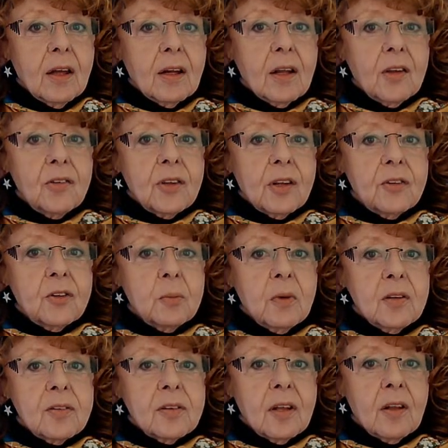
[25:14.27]
And I said to
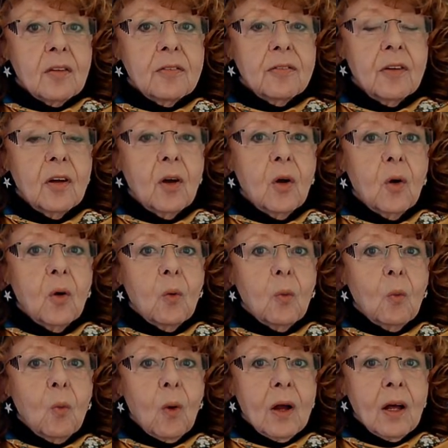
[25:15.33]
myself,
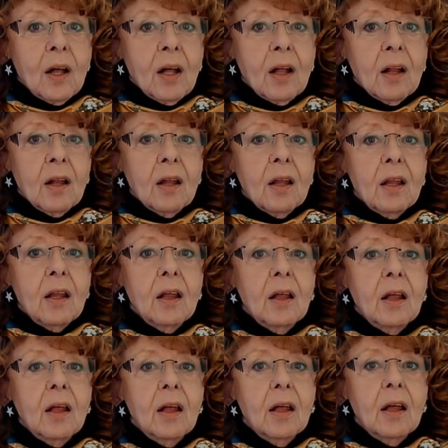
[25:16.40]
well,
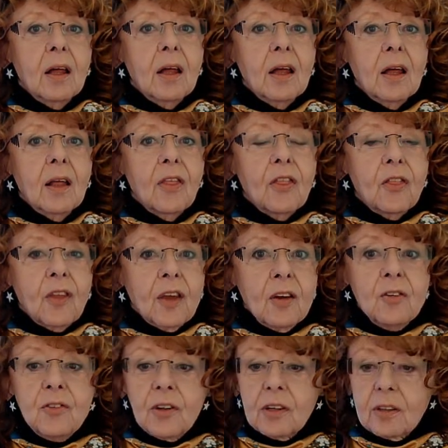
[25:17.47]

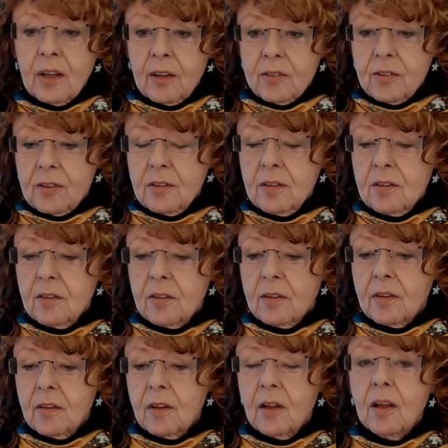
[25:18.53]
there's a lesson.
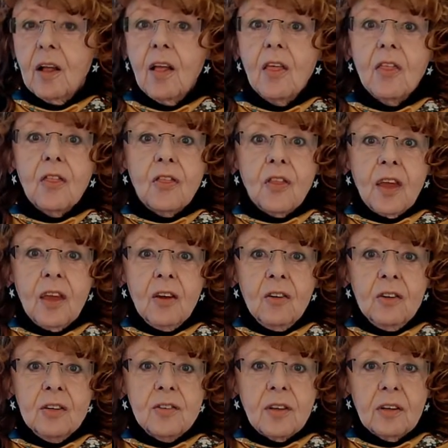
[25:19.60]

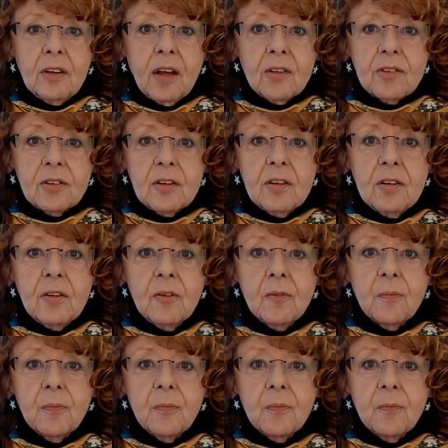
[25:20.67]
There is a lesson.